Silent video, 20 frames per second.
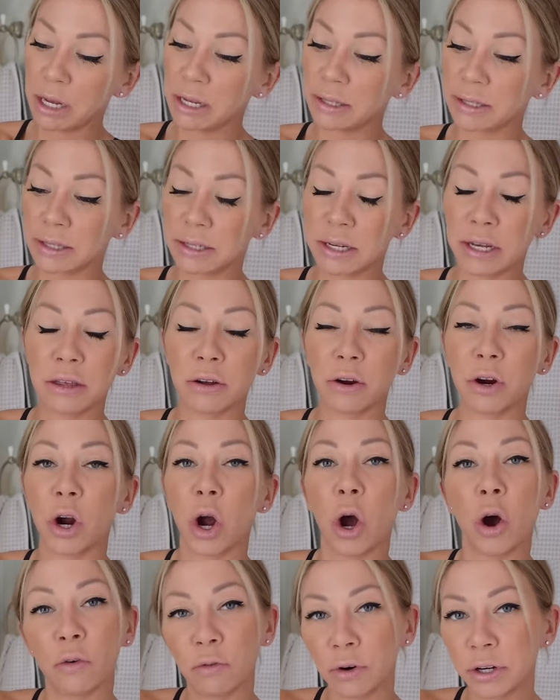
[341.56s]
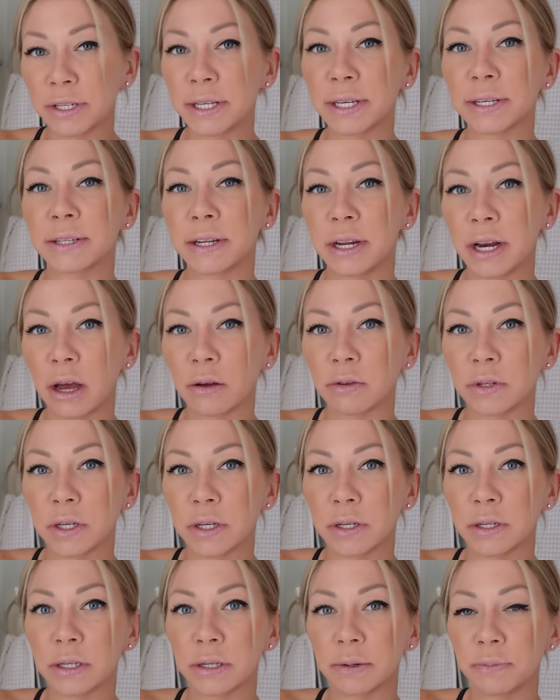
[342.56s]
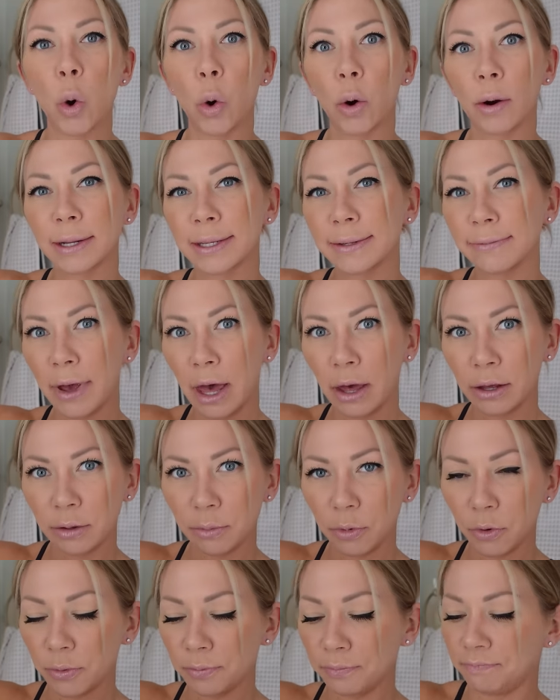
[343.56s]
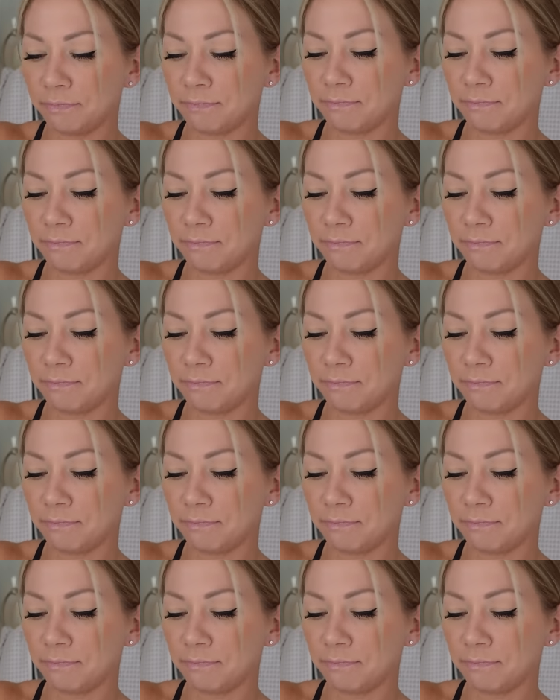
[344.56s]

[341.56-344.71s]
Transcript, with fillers: means it's either over 16 ounces or it's valuable.